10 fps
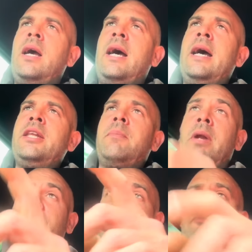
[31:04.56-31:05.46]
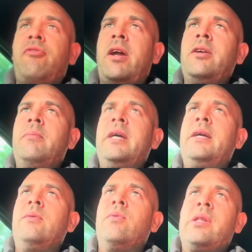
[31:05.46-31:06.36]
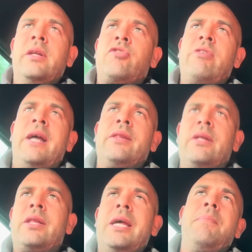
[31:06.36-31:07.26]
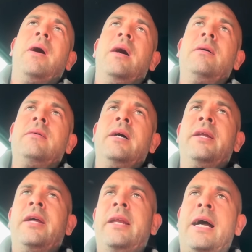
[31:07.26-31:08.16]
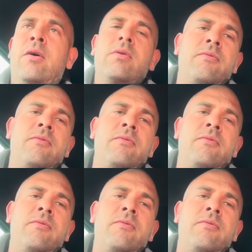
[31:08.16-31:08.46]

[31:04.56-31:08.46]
and the bloke in front of me was in a transit tipper, and then out